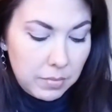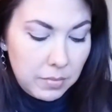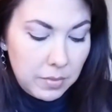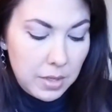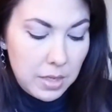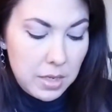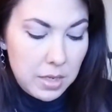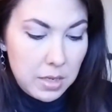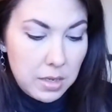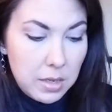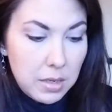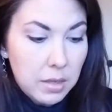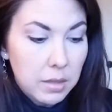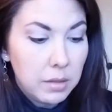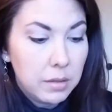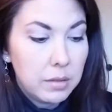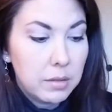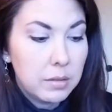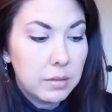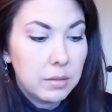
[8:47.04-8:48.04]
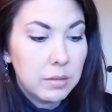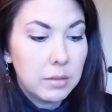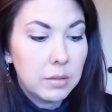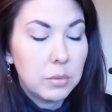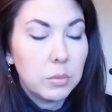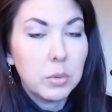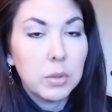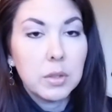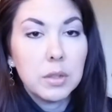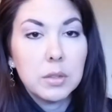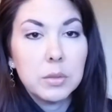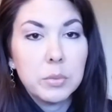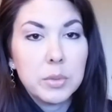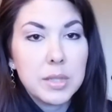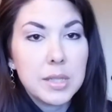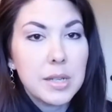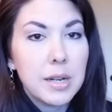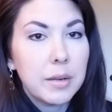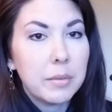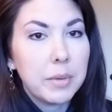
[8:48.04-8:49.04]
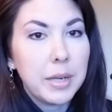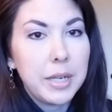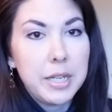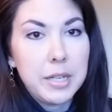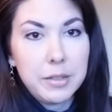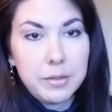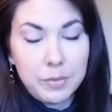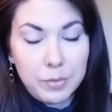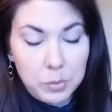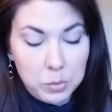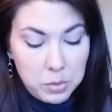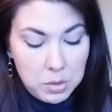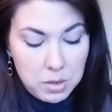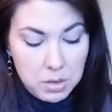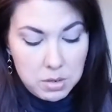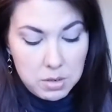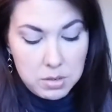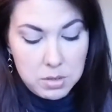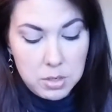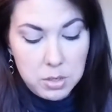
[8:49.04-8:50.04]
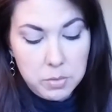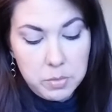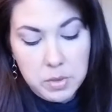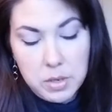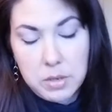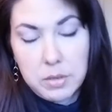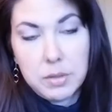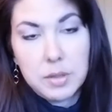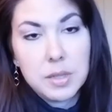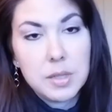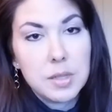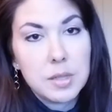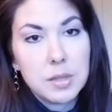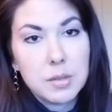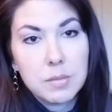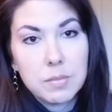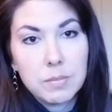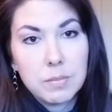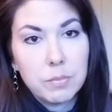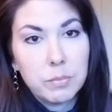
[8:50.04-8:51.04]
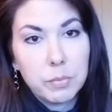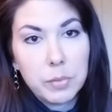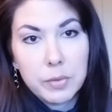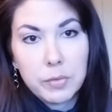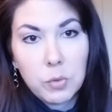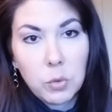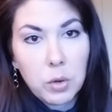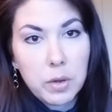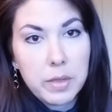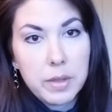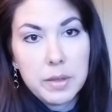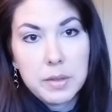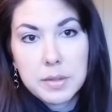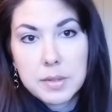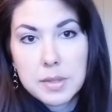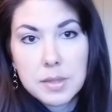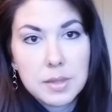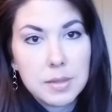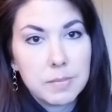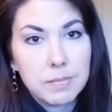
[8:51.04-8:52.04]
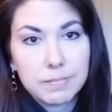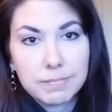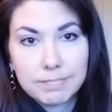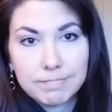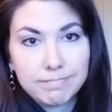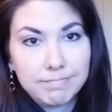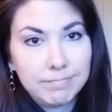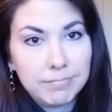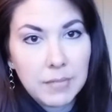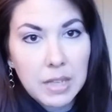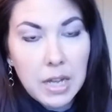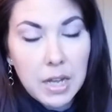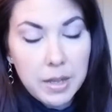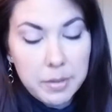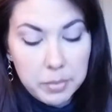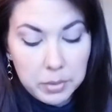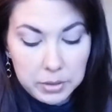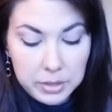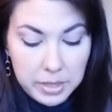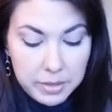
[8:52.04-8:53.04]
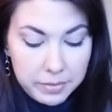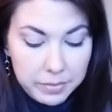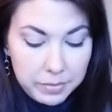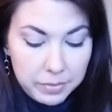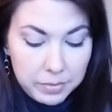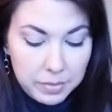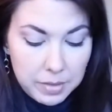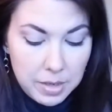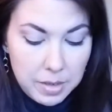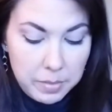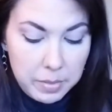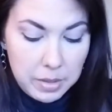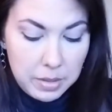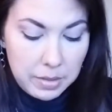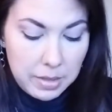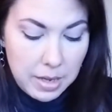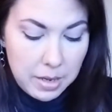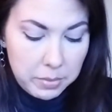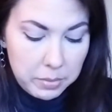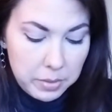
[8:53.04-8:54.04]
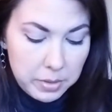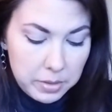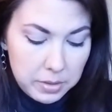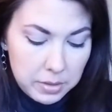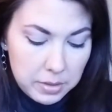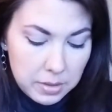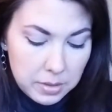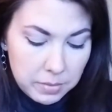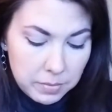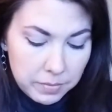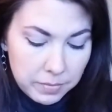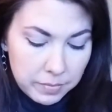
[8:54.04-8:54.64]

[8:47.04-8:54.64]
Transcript: The world was not ready for unions before this, I believe. I mean, that was